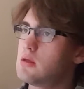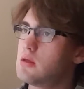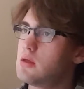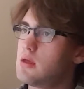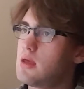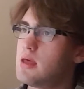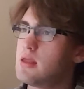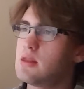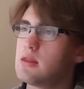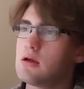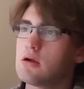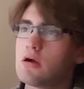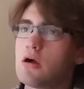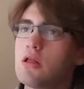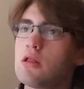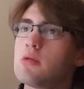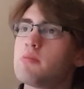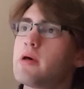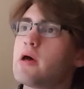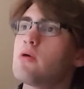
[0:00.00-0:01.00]
they're
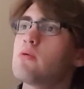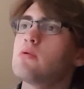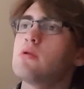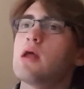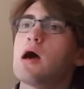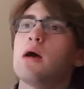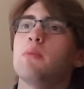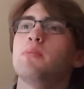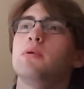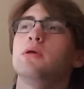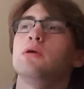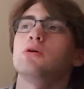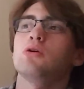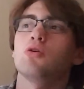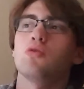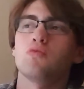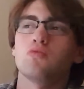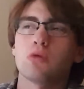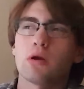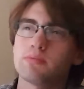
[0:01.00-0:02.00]
all about not being
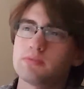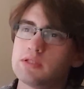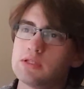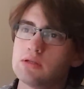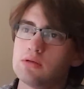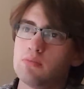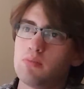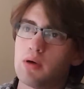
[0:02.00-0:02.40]
corrupted